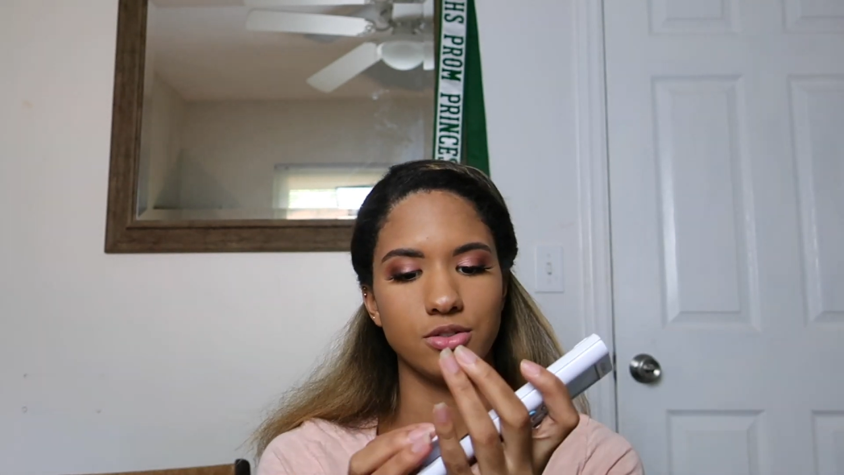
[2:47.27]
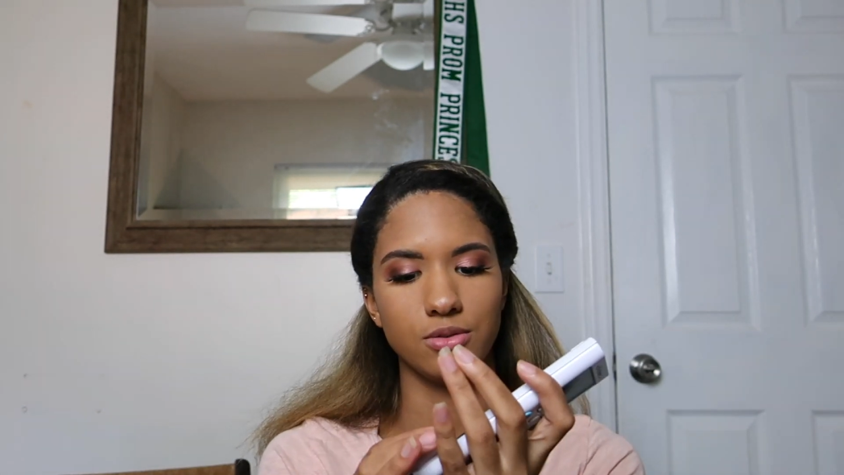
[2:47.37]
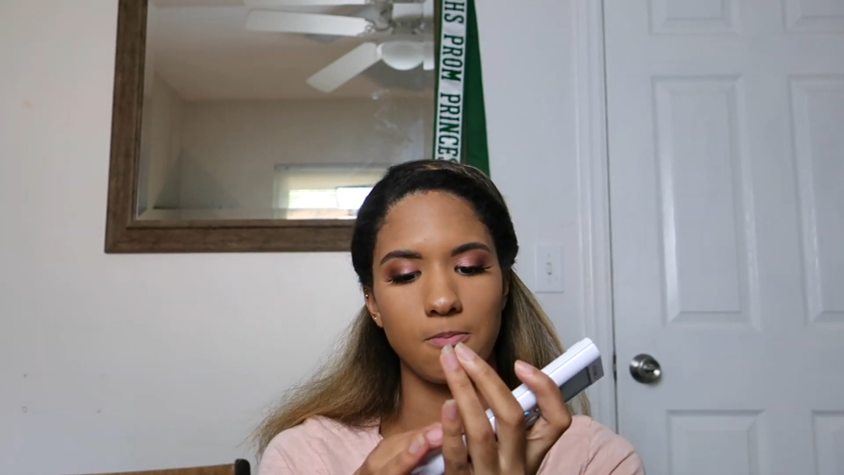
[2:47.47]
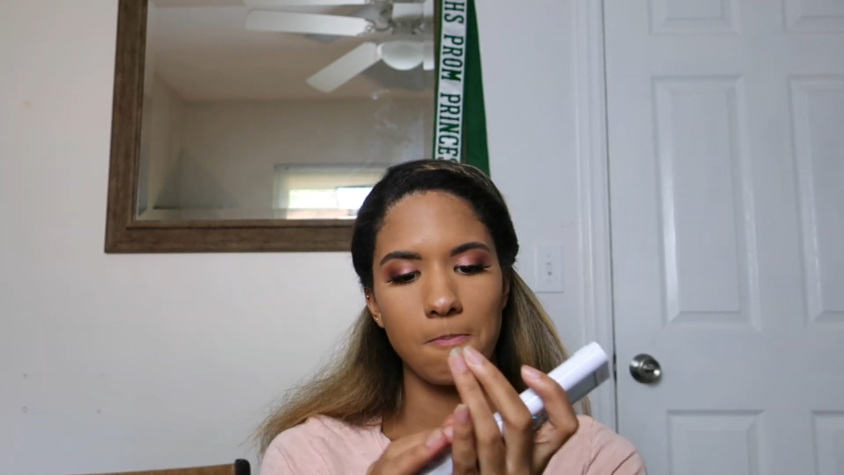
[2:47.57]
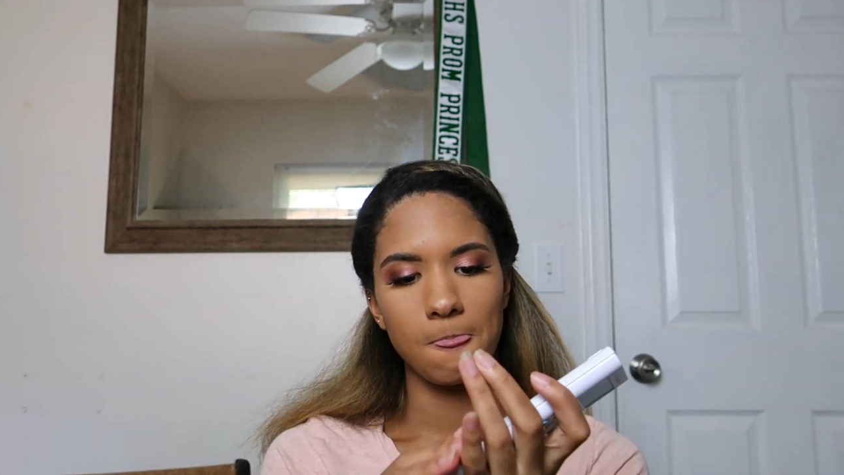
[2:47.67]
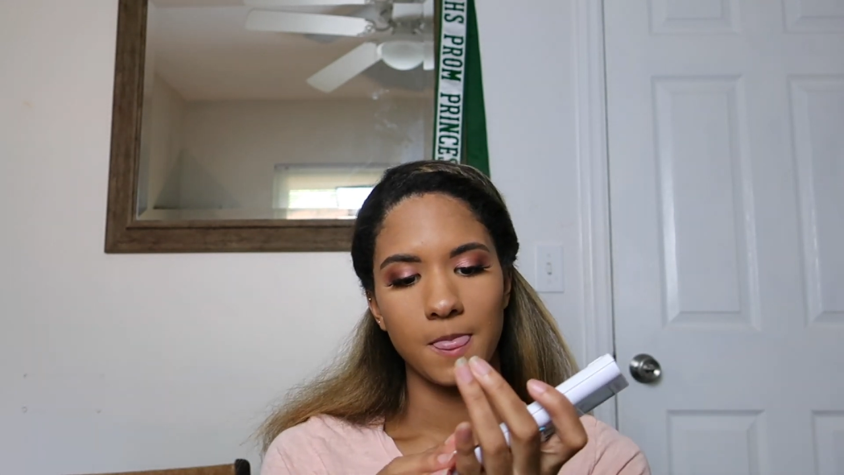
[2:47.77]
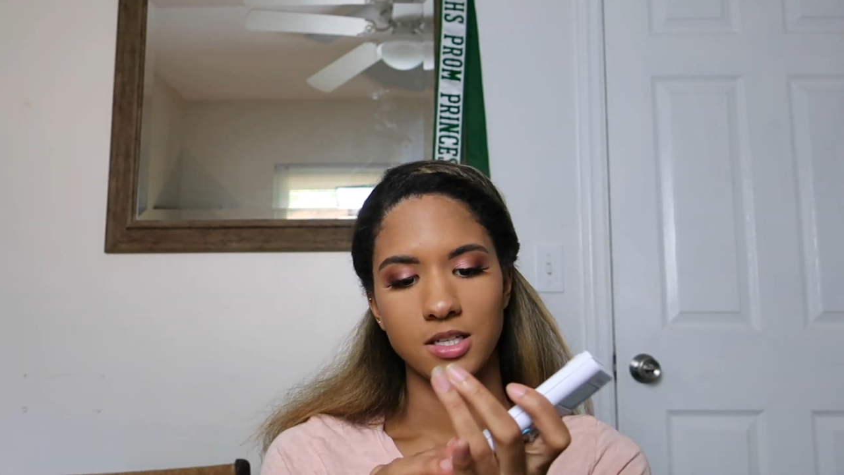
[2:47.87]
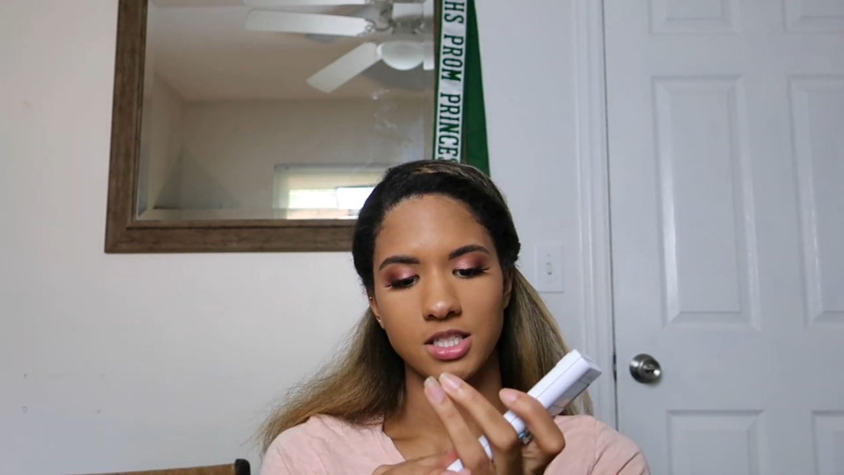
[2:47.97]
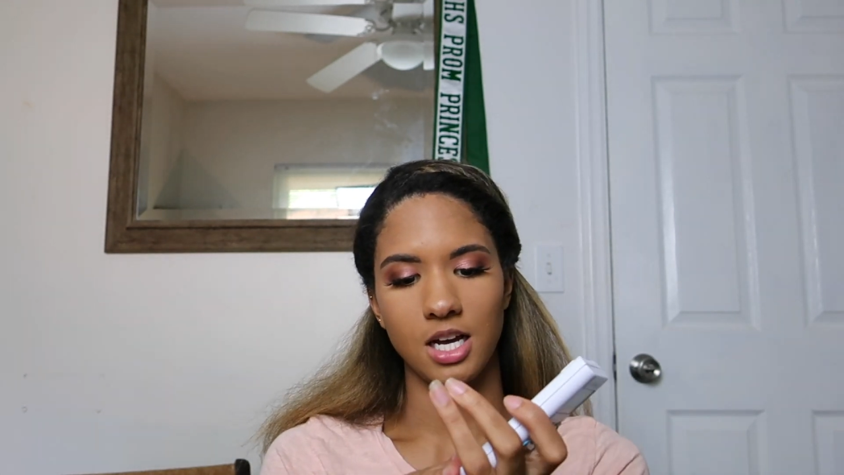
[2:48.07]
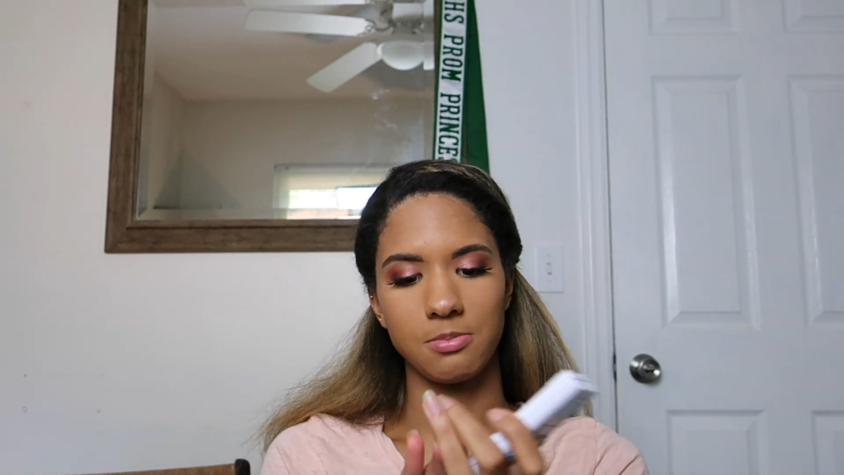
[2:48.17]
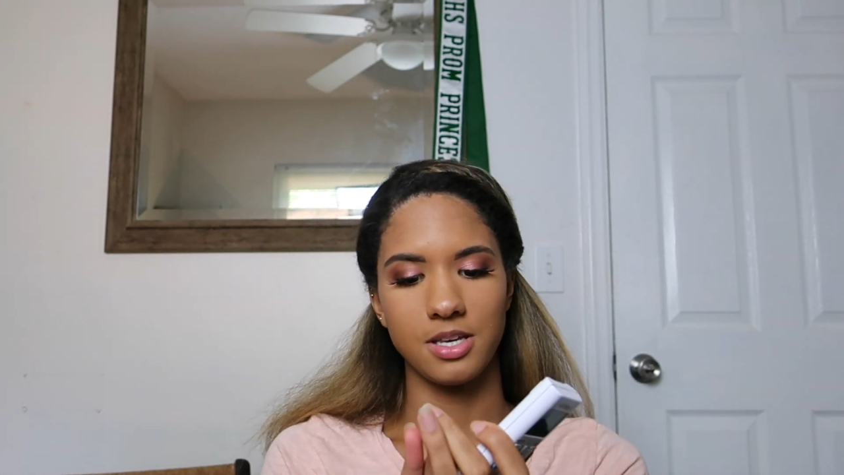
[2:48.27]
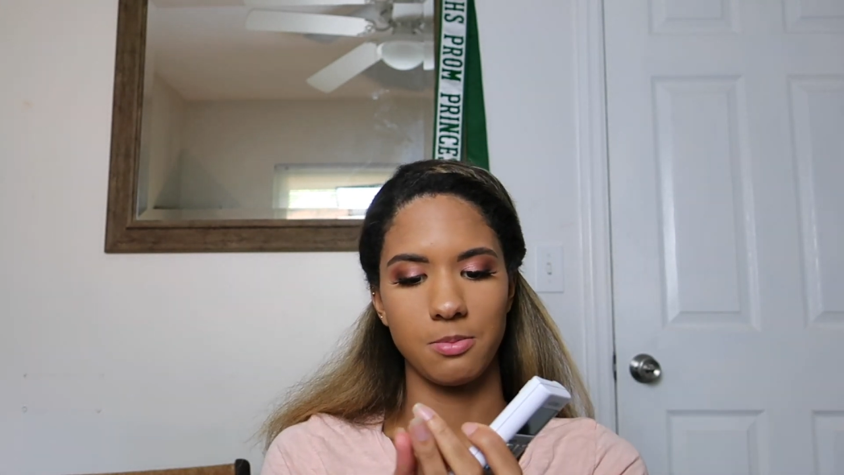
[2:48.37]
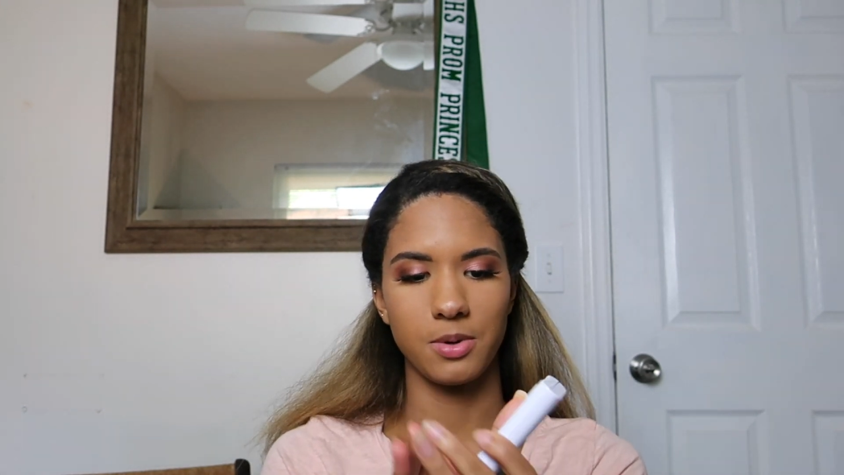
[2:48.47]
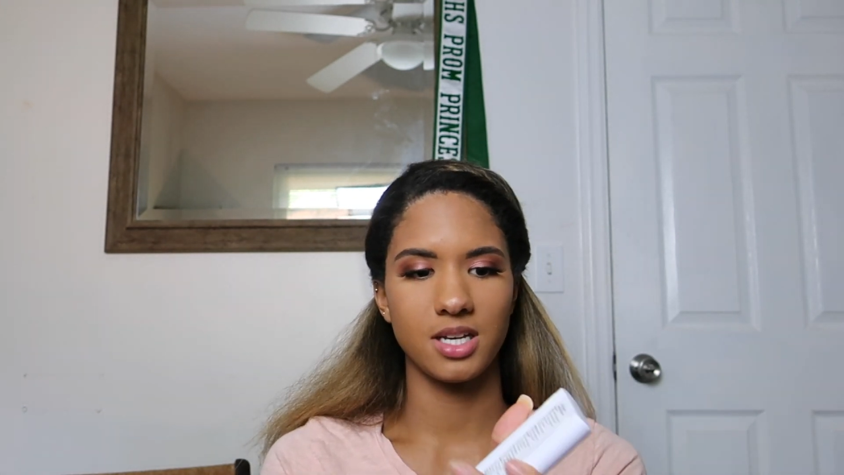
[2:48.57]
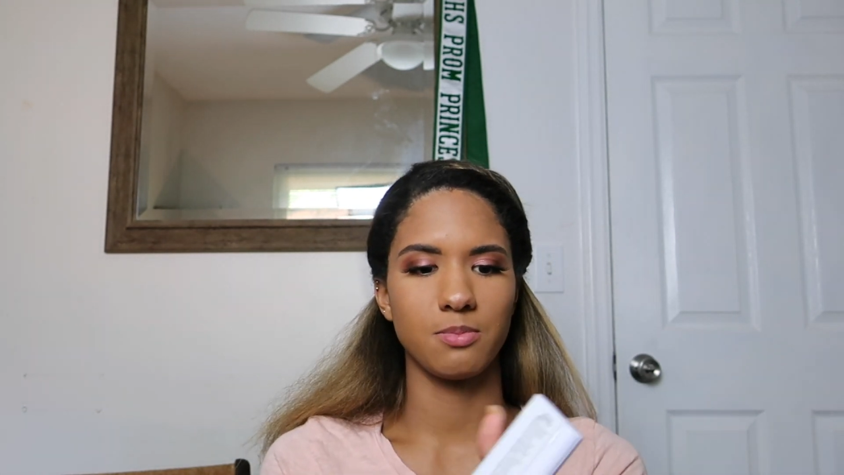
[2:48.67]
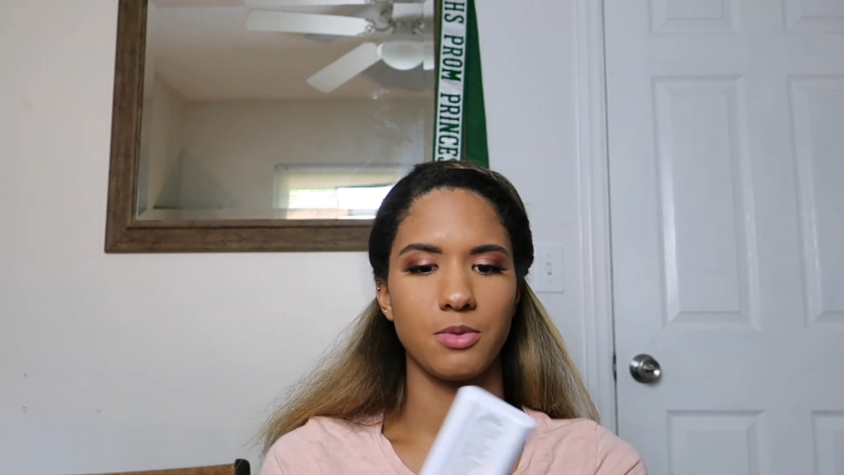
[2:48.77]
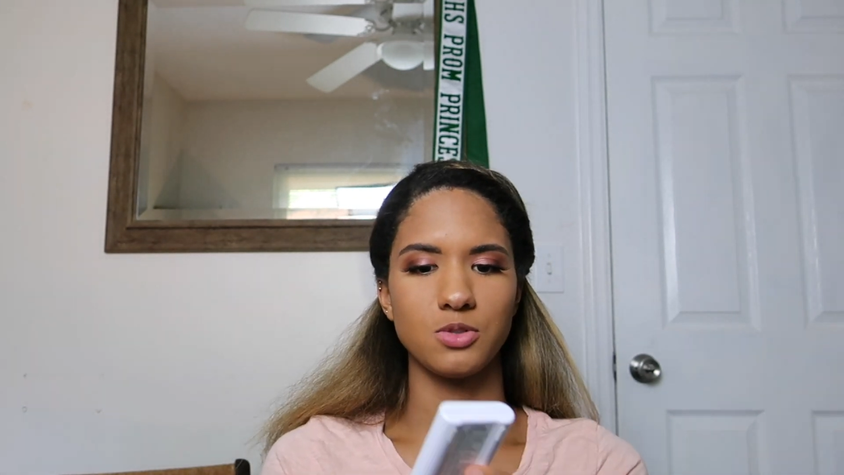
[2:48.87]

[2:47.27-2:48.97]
do to upkeep it.